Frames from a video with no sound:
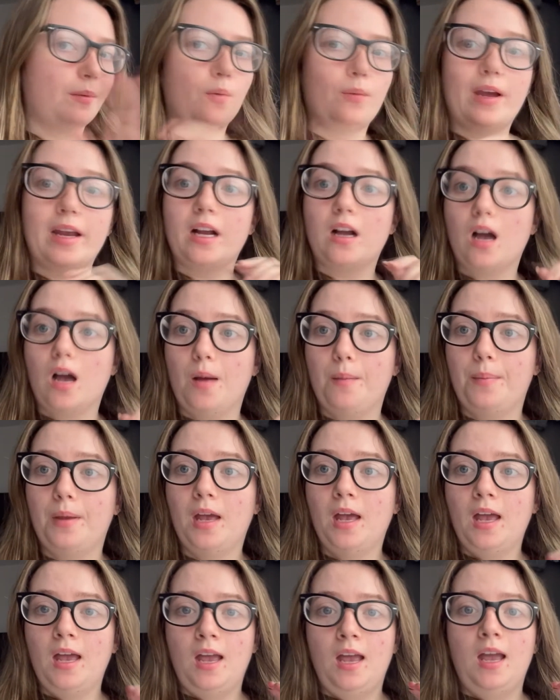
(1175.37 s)
I wake up
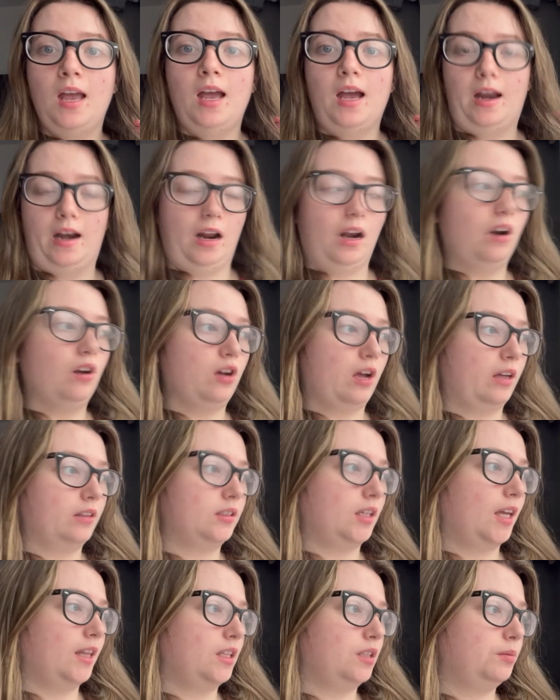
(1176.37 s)
and I look
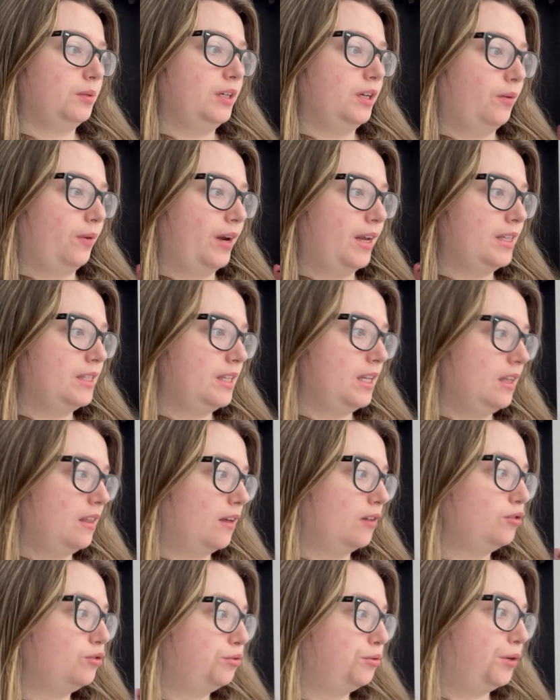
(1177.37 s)
outside this window and I see
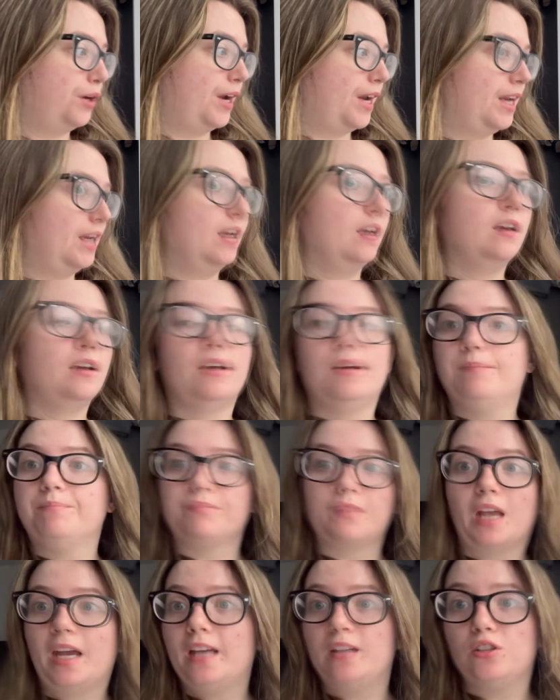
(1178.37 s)
that tree,
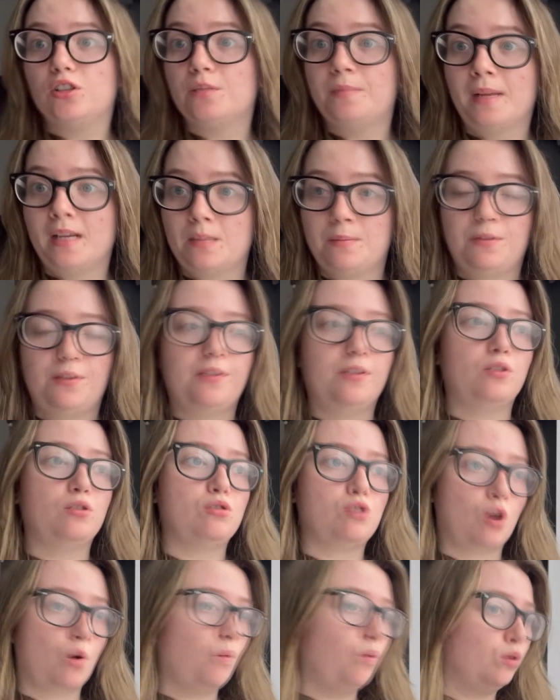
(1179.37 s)
it just makes me feel
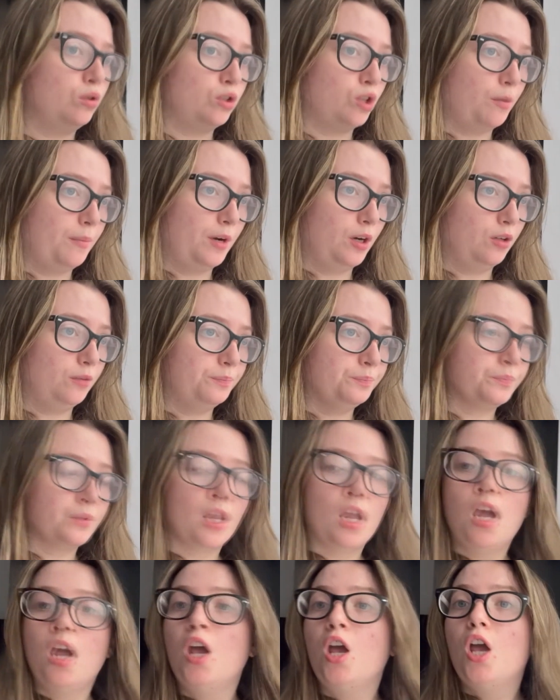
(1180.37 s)
so autumnal.
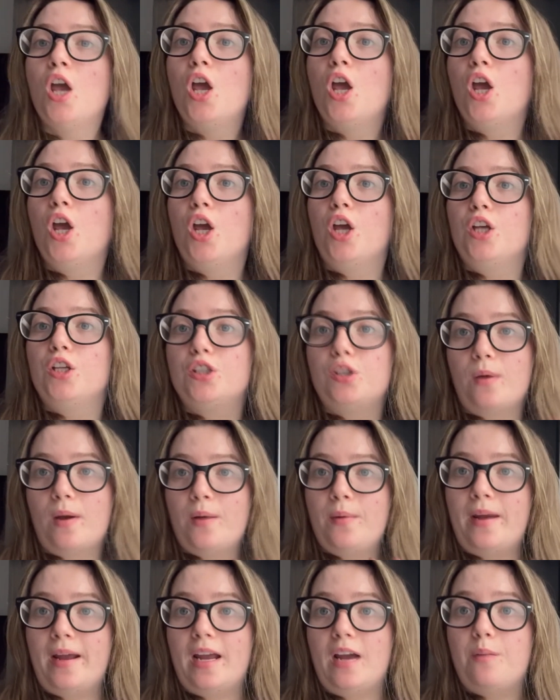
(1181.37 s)
So
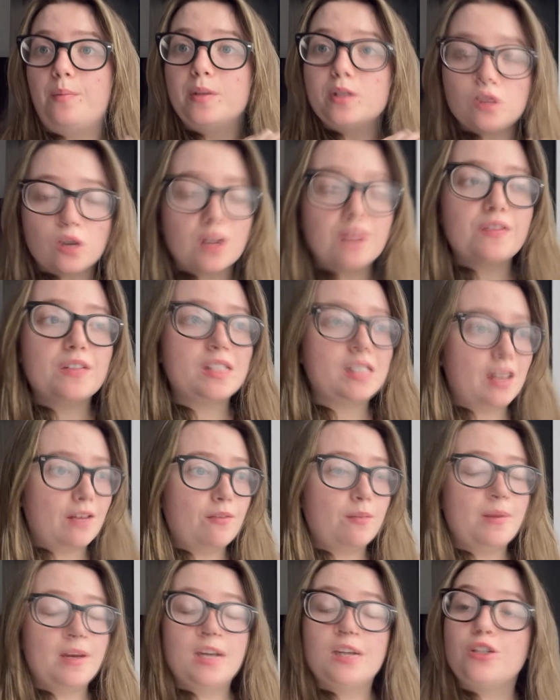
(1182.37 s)
anyway, I've been talking for 7
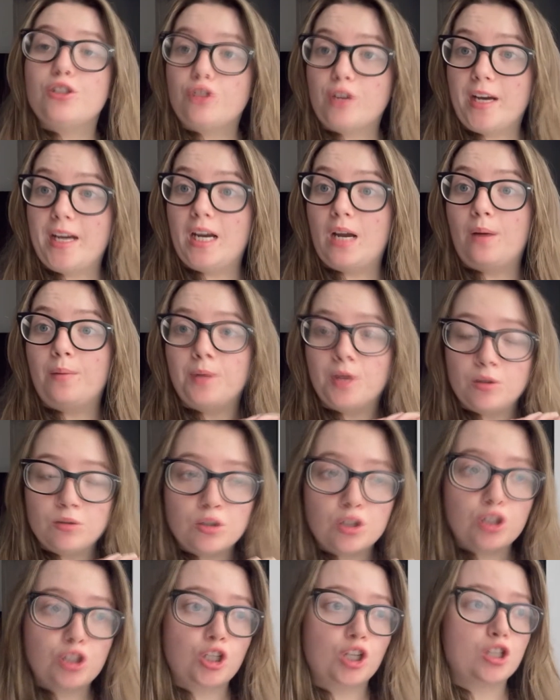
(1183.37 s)
minutes straight now. I'm going
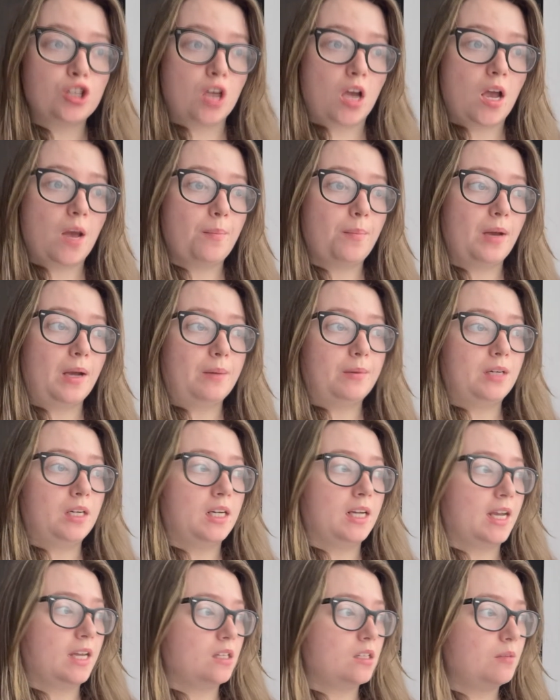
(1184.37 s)
to shut up. I'm going to
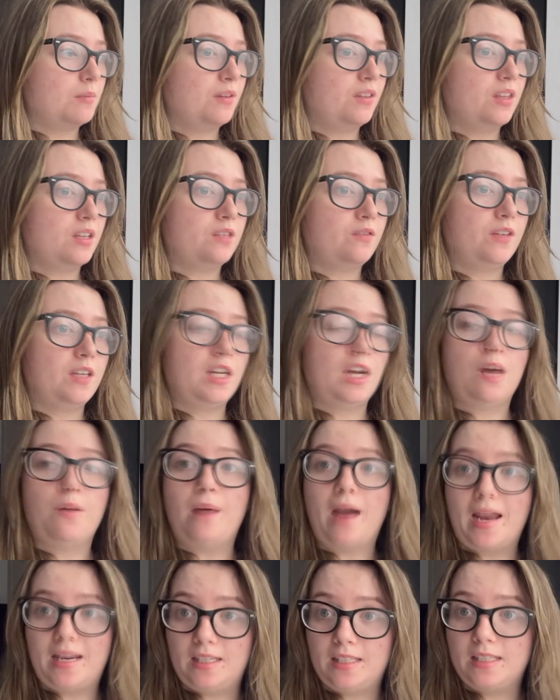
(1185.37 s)
get some of this video
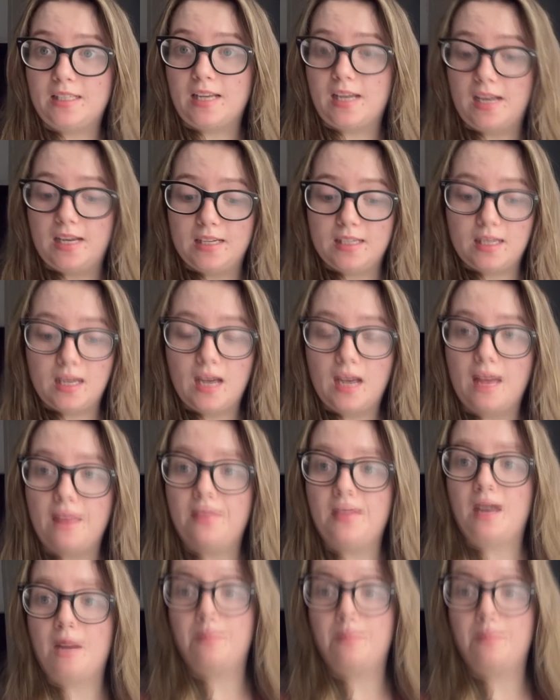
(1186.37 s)
edited, and then I'm